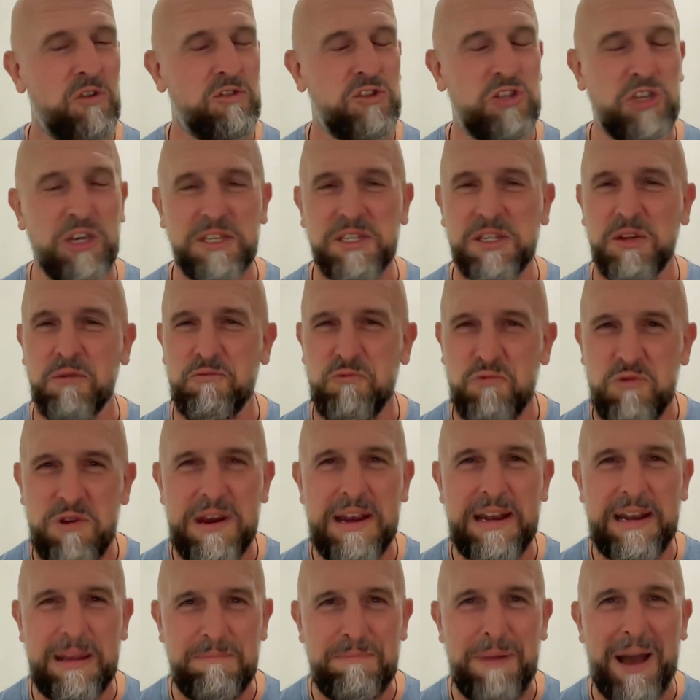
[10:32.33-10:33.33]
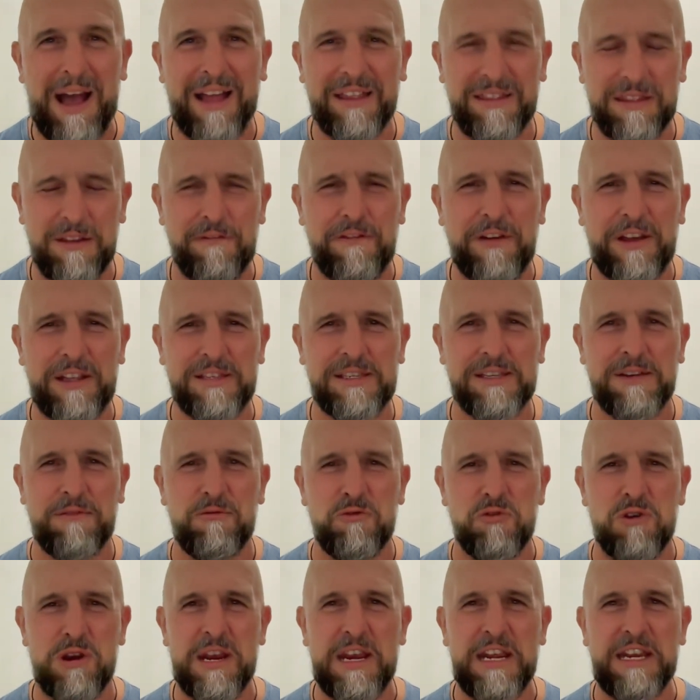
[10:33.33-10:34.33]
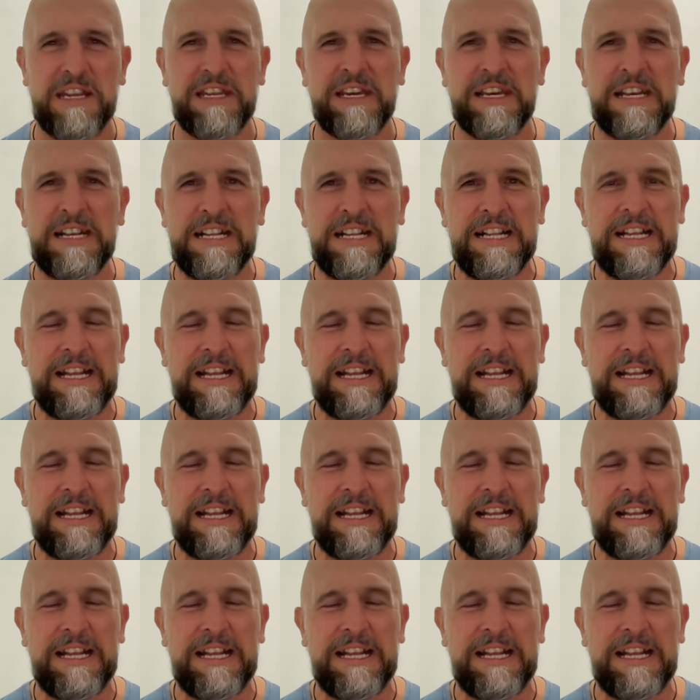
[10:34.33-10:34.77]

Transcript: Just a really bad defensive read.